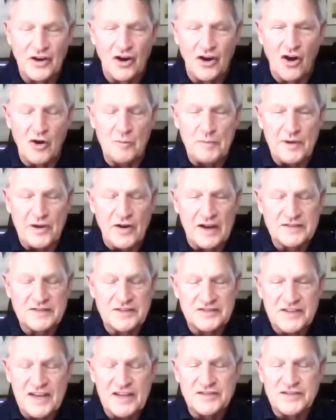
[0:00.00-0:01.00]
because
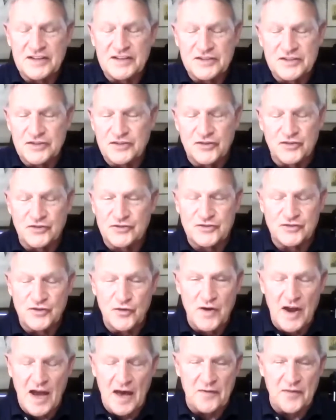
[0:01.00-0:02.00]
it's easy to
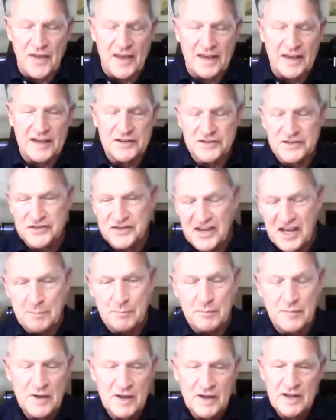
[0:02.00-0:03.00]
do nothing and just
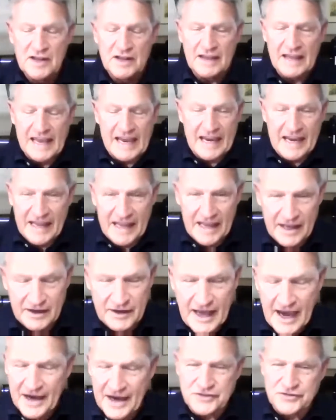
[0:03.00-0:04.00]
keep
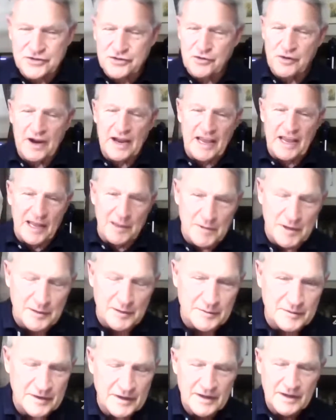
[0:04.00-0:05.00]
eating ice cream
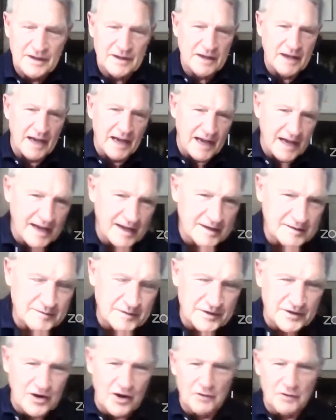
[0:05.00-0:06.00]
and and